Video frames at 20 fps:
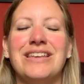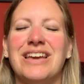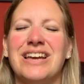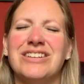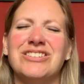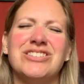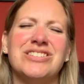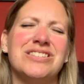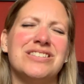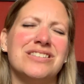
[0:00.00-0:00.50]
yeah,
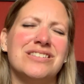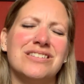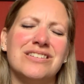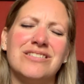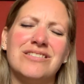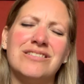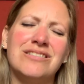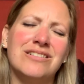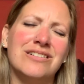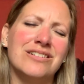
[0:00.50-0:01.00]
just
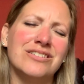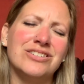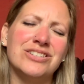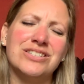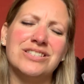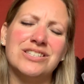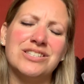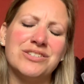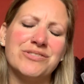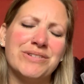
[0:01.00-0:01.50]

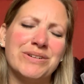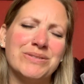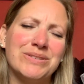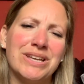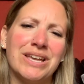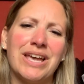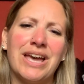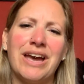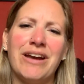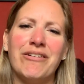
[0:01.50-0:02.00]
the
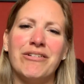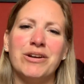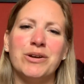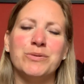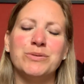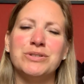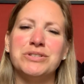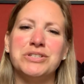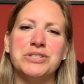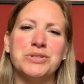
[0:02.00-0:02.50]
surrounding area
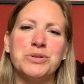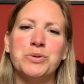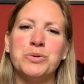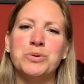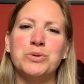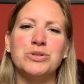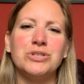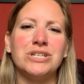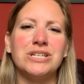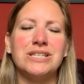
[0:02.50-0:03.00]
was just
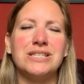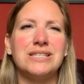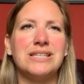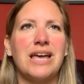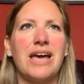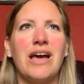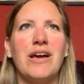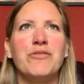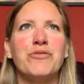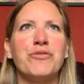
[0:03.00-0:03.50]
gorgeous.
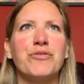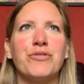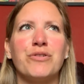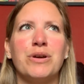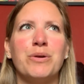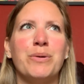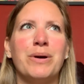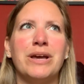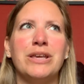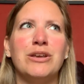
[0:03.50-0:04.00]

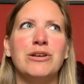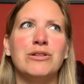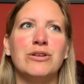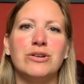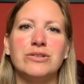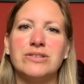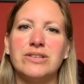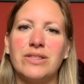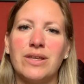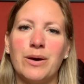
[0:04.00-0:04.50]
Everywhere you
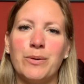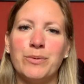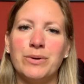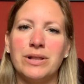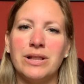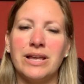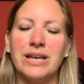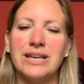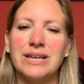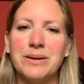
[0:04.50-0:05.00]
looked, there were
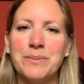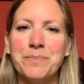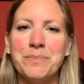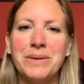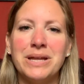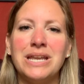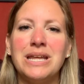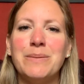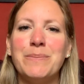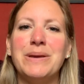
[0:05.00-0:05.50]
like
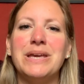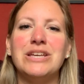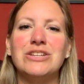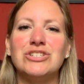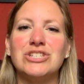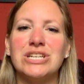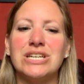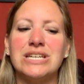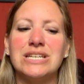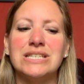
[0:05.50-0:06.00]
mini
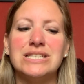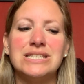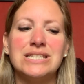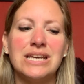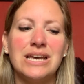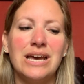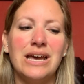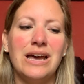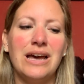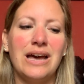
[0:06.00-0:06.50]
beaches
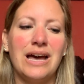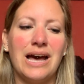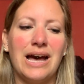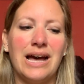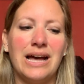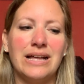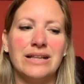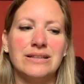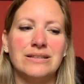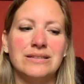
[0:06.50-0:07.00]

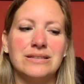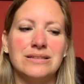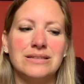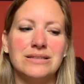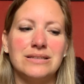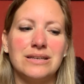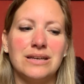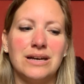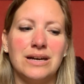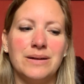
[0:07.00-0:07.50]
and
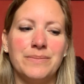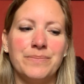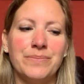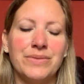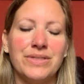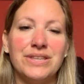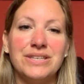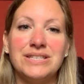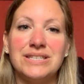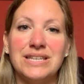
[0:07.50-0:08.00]

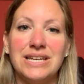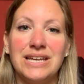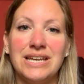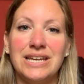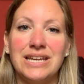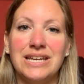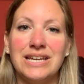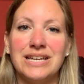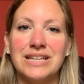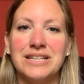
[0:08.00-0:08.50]
the
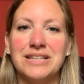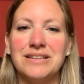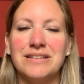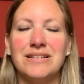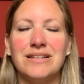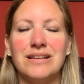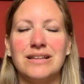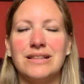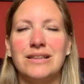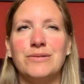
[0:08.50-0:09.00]
sea,
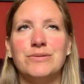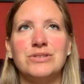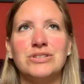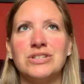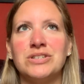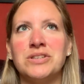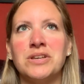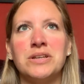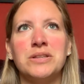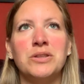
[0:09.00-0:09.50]
and there was
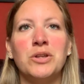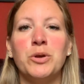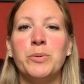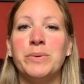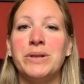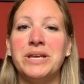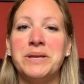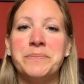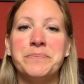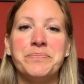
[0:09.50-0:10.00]
just like
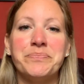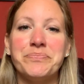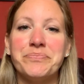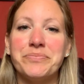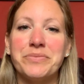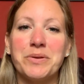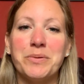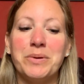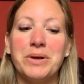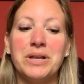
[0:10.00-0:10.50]
nobody.
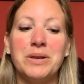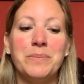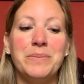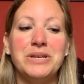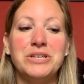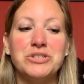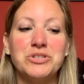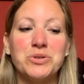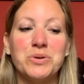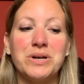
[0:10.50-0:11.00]
We had a
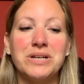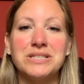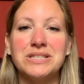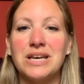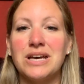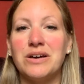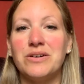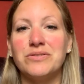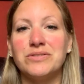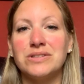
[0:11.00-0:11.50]
beach to
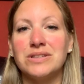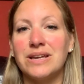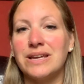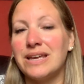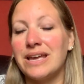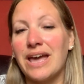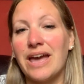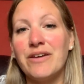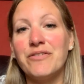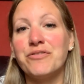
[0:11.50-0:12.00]
ourselves like
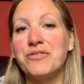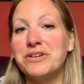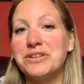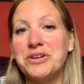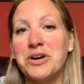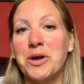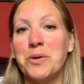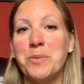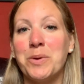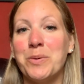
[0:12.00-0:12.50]
every
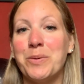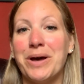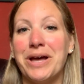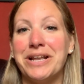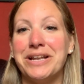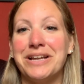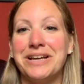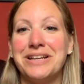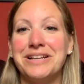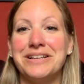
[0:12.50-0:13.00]
time we
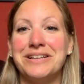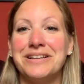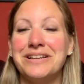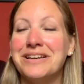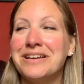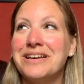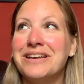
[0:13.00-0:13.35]
went, and